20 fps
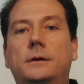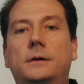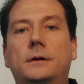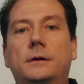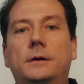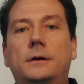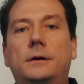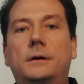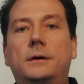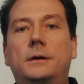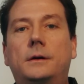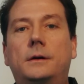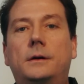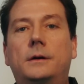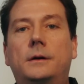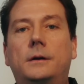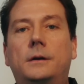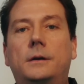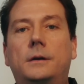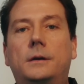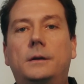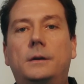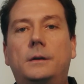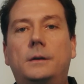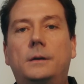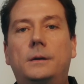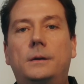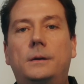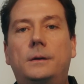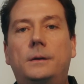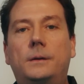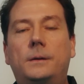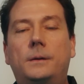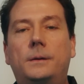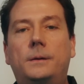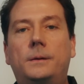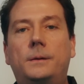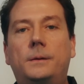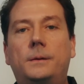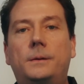
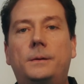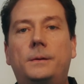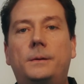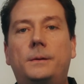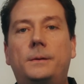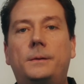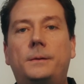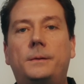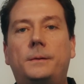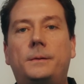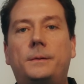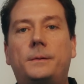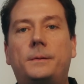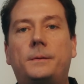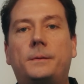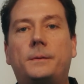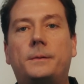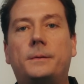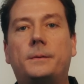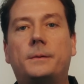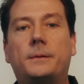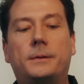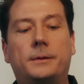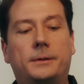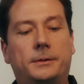(silence)